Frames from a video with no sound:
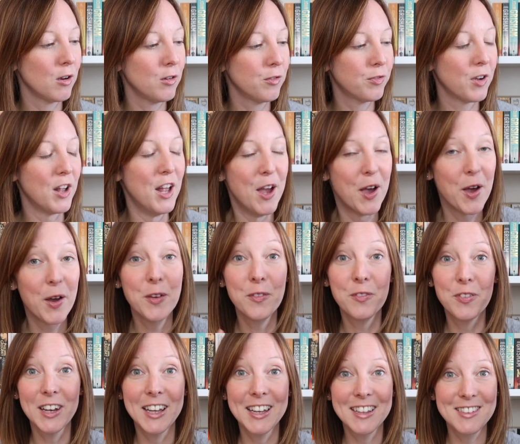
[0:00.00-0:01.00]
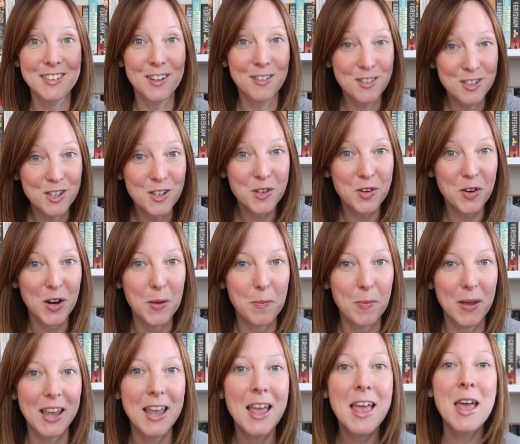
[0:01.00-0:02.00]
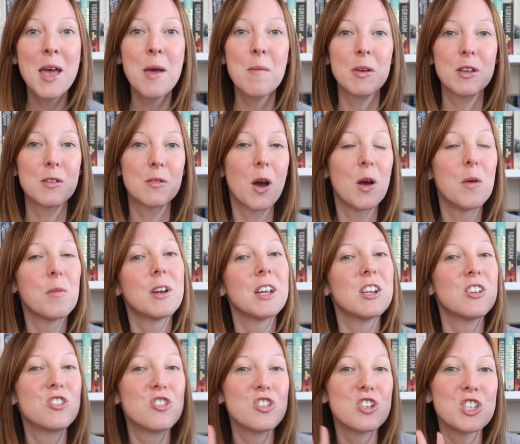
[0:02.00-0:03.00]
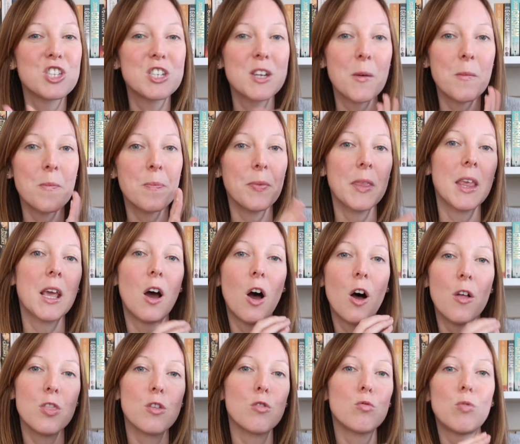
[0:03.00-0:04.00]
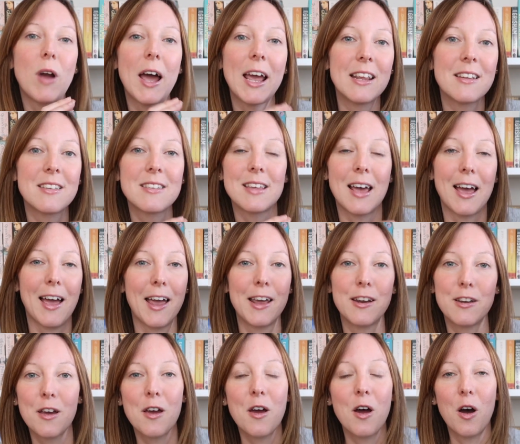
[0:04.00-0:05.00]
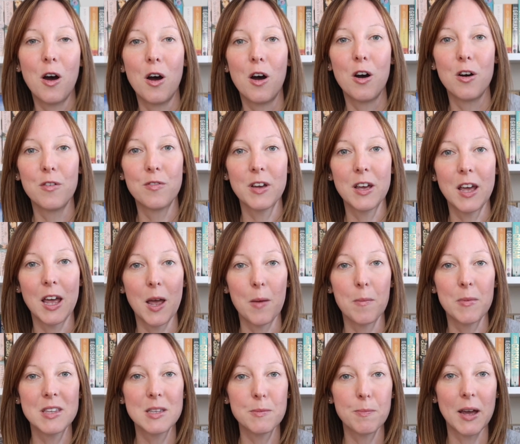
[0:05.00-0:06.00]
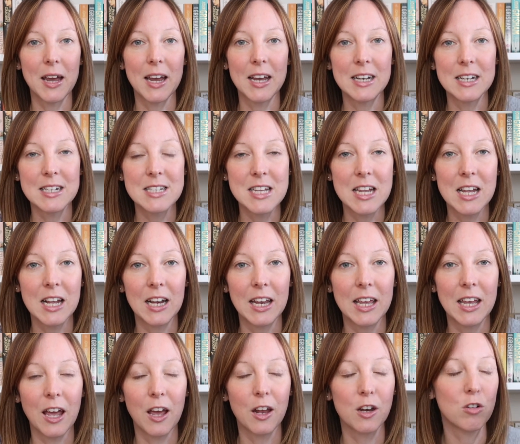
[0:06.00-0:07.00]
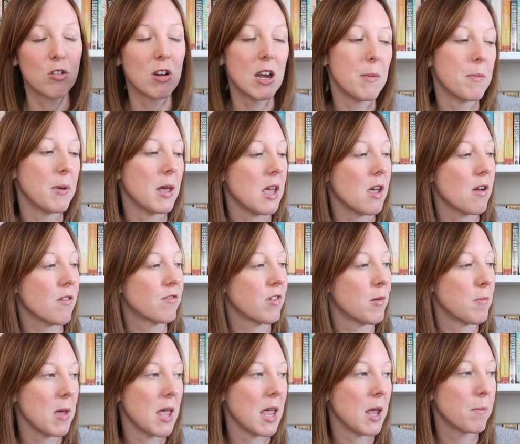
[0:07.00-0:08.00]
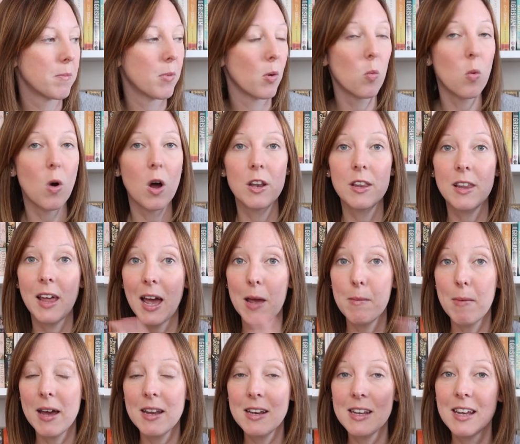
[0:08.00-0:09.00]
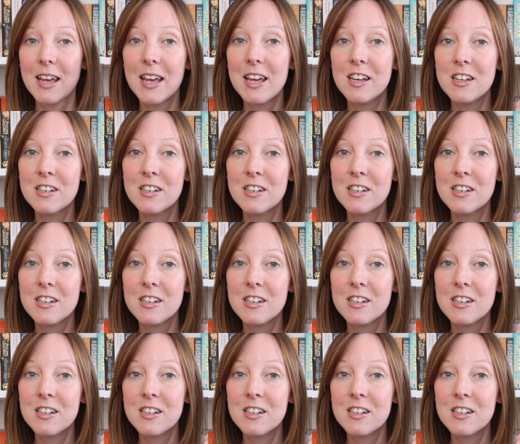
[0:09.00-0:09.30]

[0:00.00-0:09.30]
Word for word: hopefully, hopefully it's not too creepy. It, hopefully it's just on the right side of um, spine tingling and creepy for me, but one that I'm adding